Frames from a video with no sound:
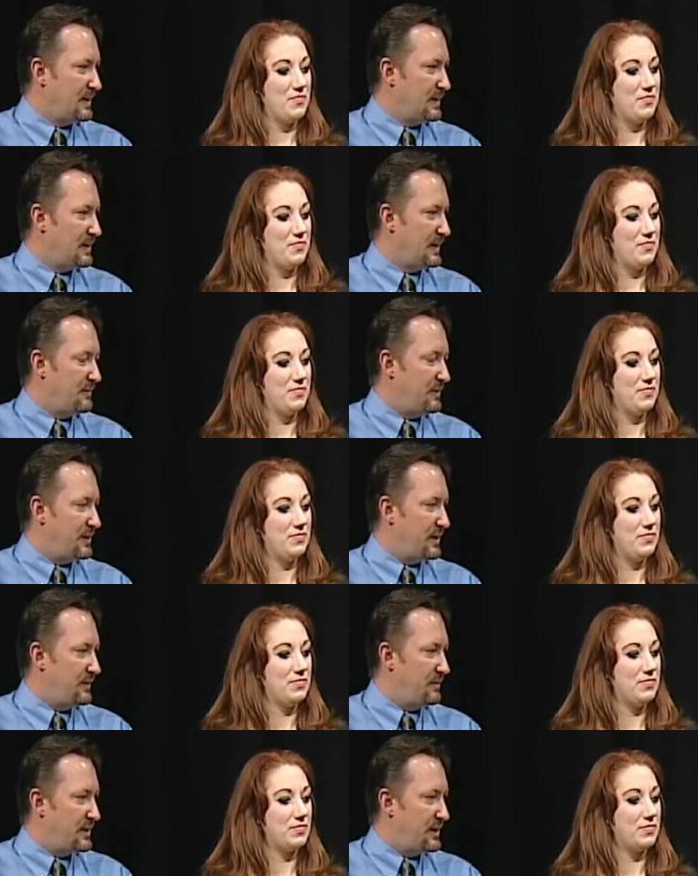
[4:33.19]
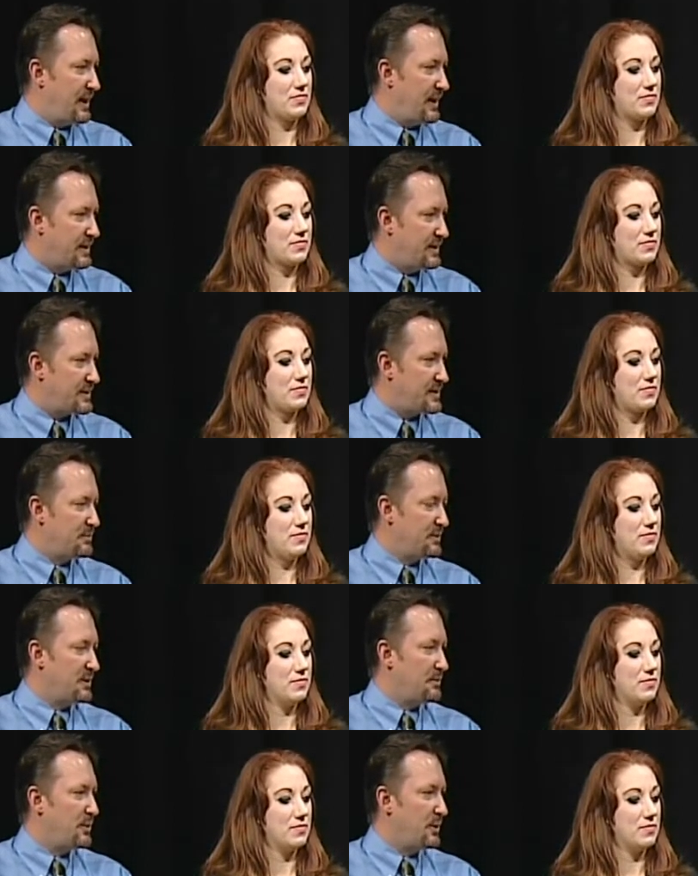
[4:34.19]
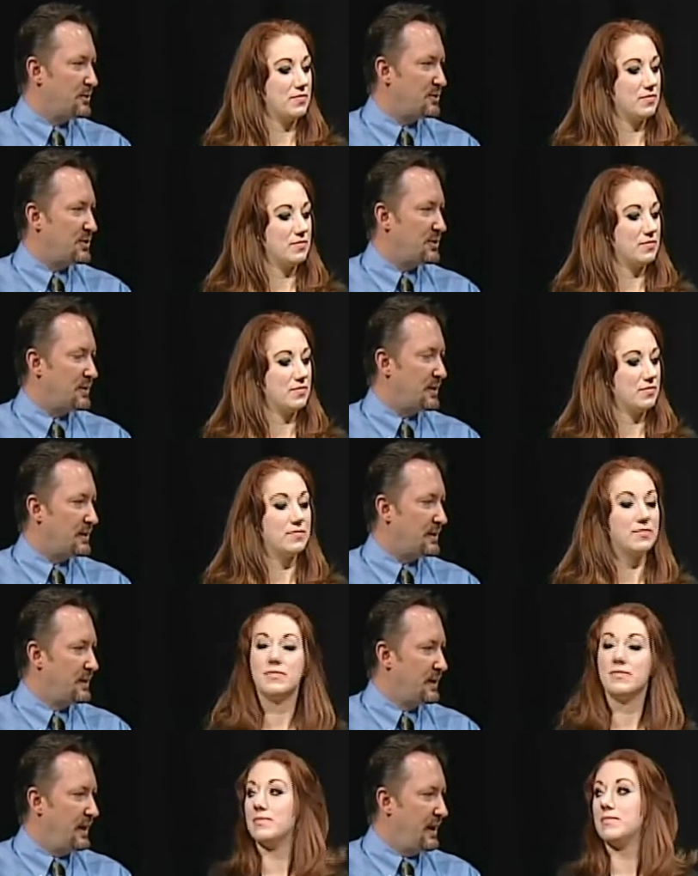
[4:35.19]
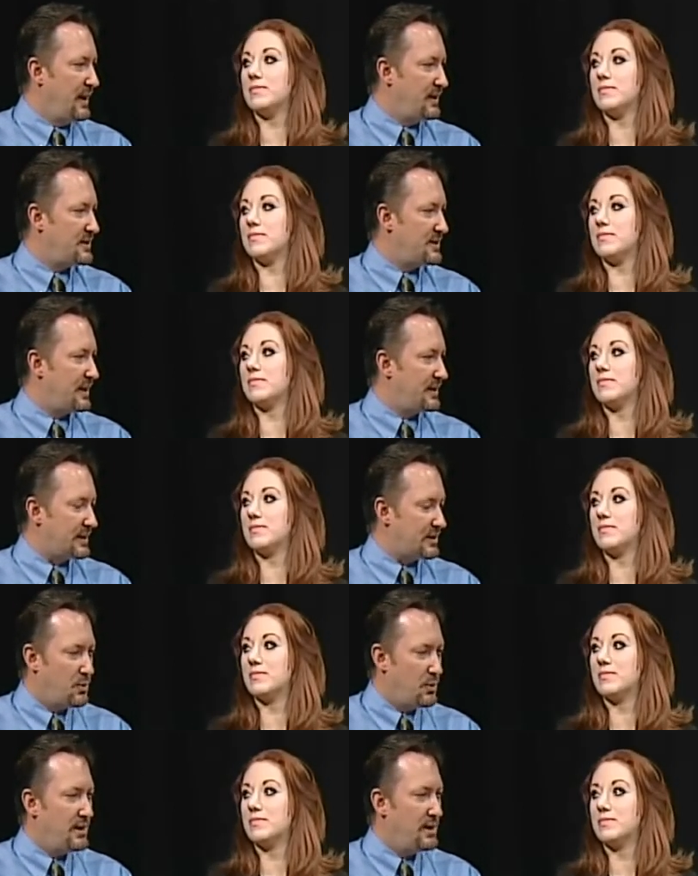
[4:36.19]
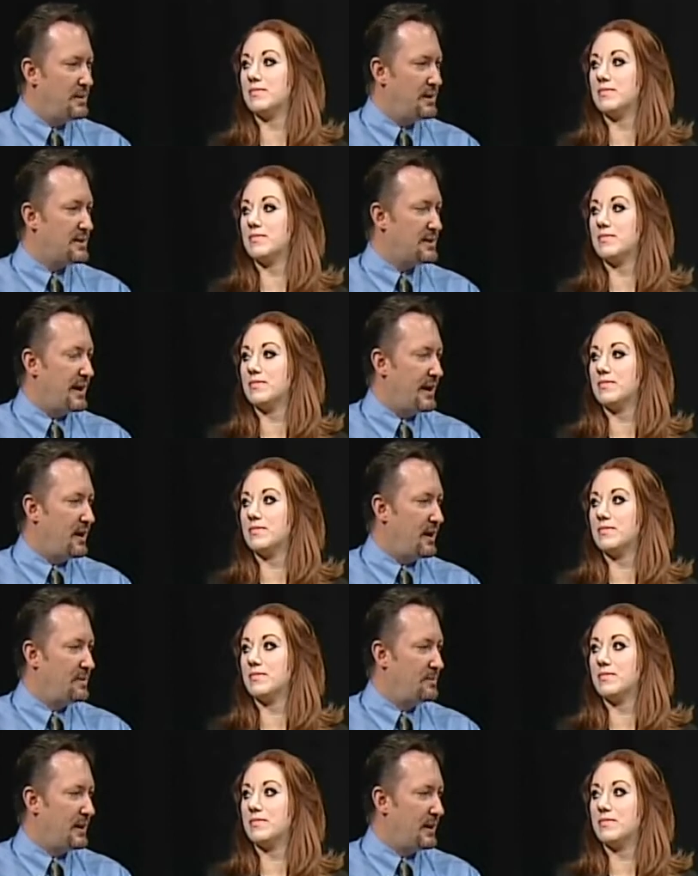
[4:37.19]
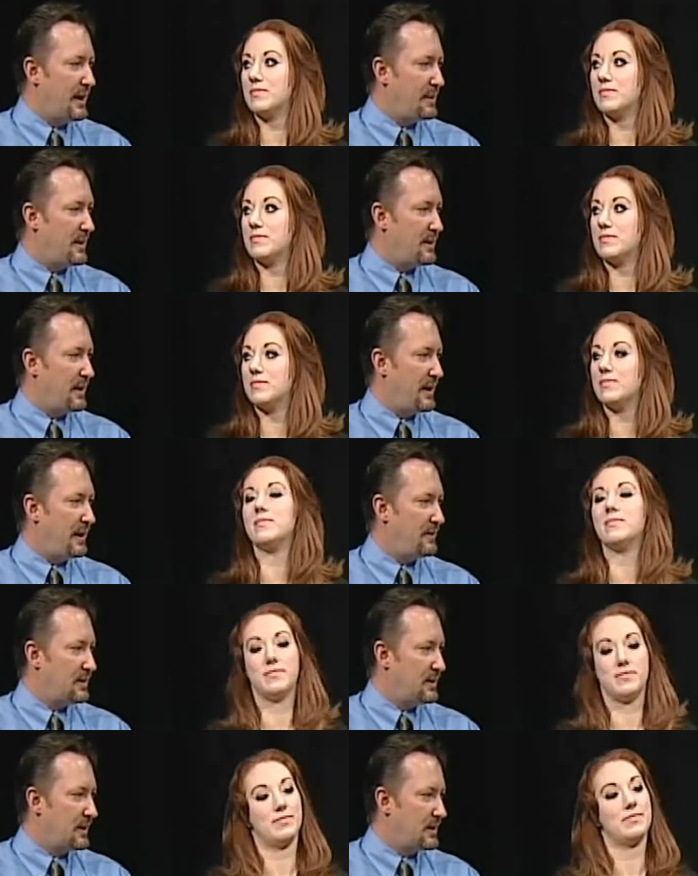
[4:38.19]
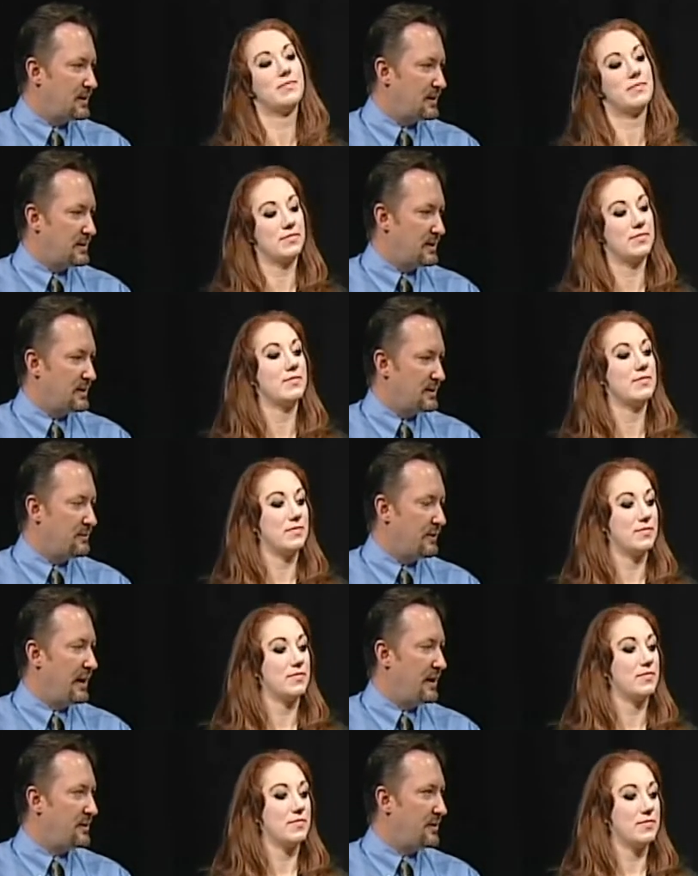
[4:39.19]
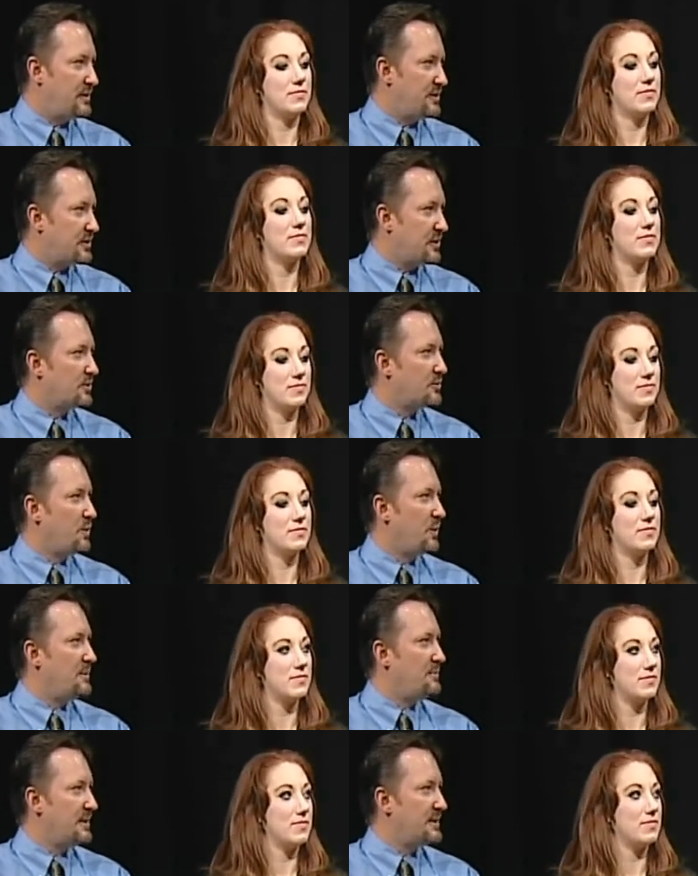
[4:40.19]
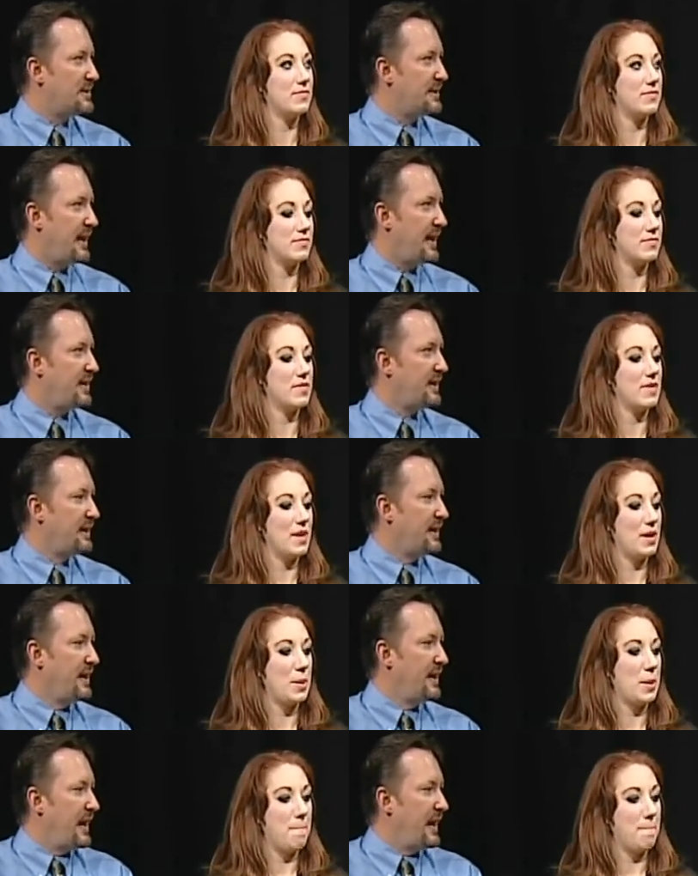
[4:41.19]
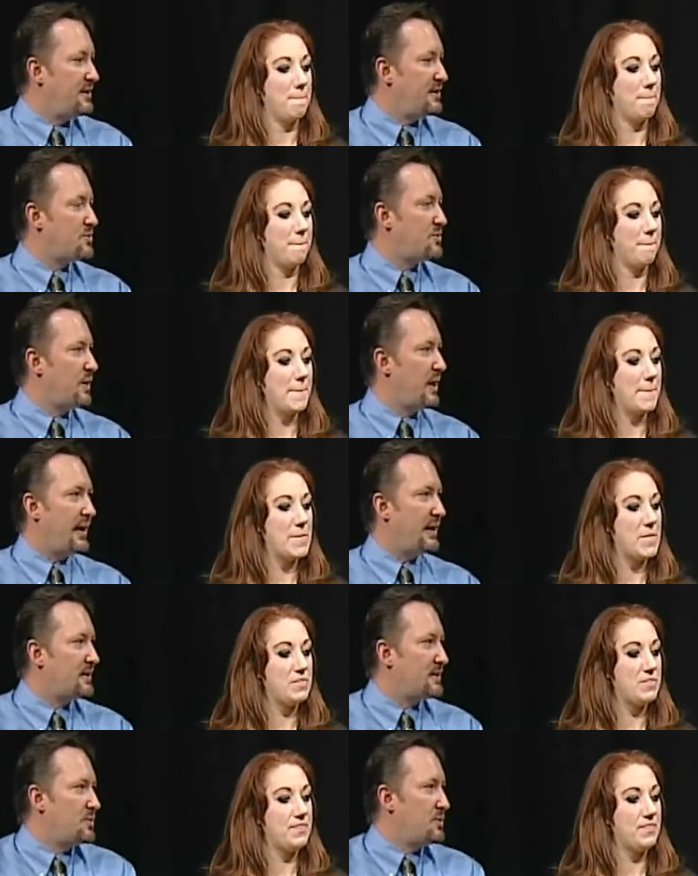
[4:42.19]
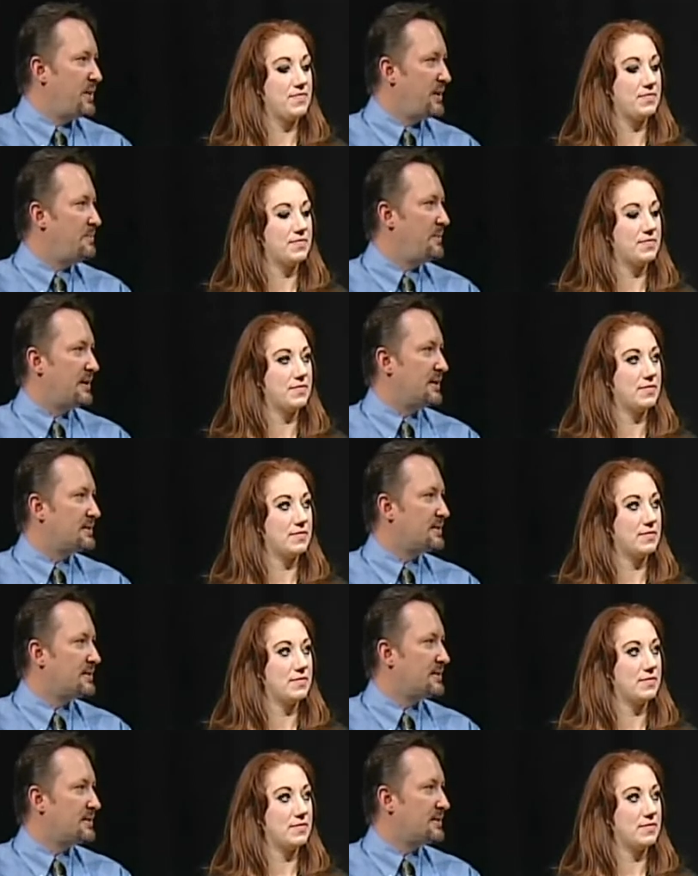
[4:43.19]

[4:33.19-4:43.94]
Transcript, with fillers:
Speaker 1: if you, if you take a disciplined approach to it and just take like 20 minutes a day, on my laptop I have a, a, a file on there I just call 20 minutes a day, and just write 20 minutes.